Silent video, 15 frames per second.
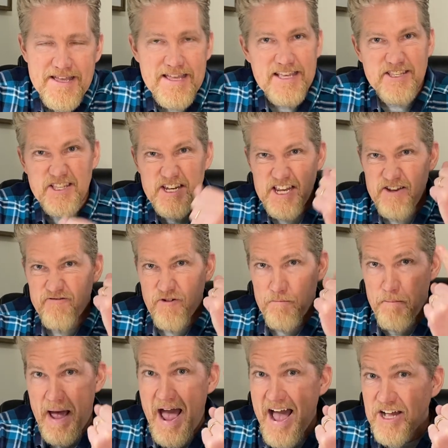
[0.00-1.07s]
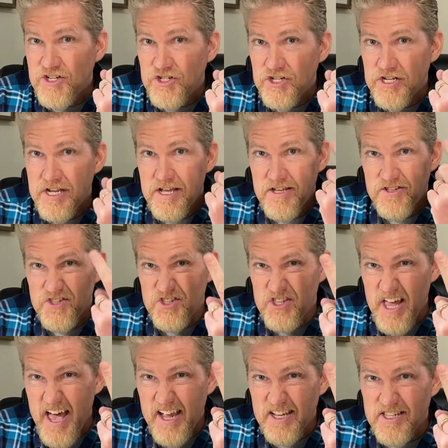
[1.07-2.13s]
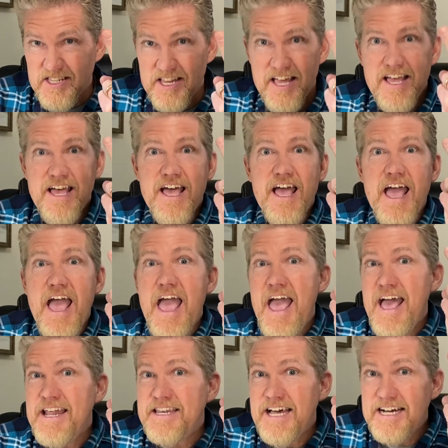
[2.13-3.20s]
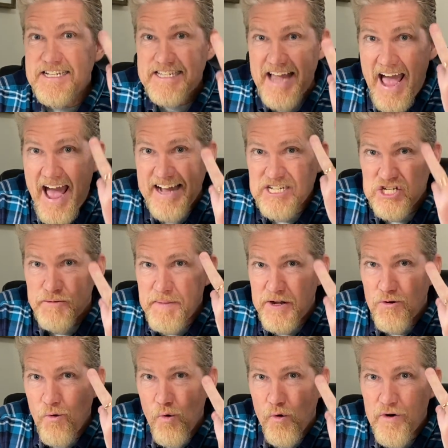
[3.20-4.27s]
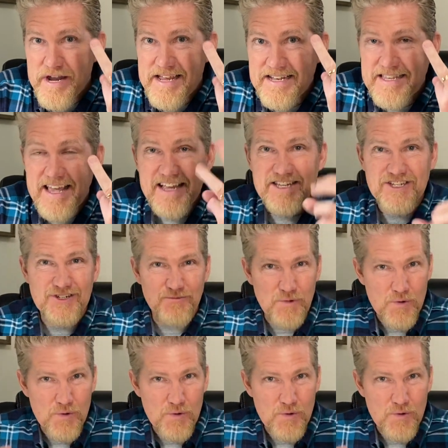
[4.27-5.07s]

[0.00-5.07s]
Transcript: is the need for passion, sex, and attachment orientation.